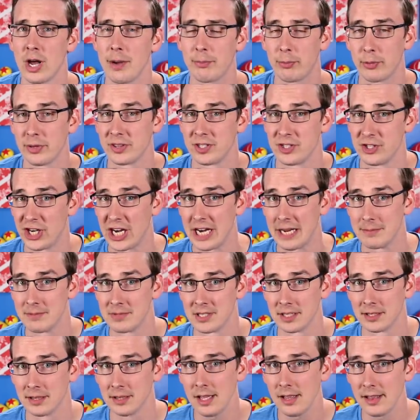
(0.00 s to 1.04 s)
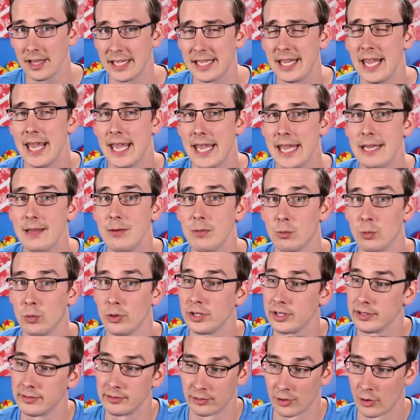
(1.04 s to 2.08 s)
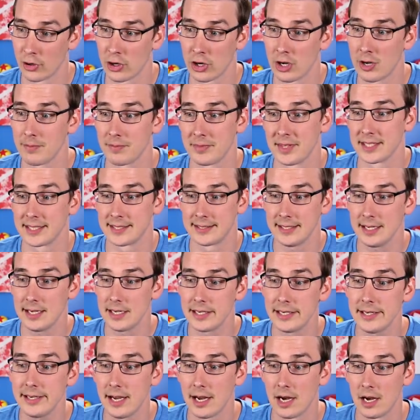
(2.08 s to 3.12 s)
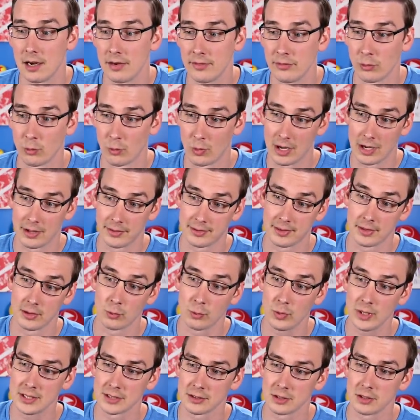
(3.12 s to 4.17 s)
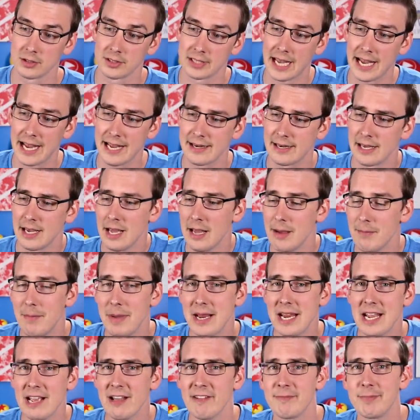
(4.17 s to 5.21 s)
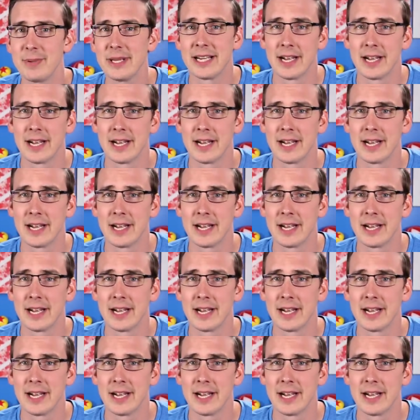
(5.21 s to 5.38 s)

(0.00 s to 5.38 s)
up with James and Lily, he would have grown up the son of wealthy wizards and may have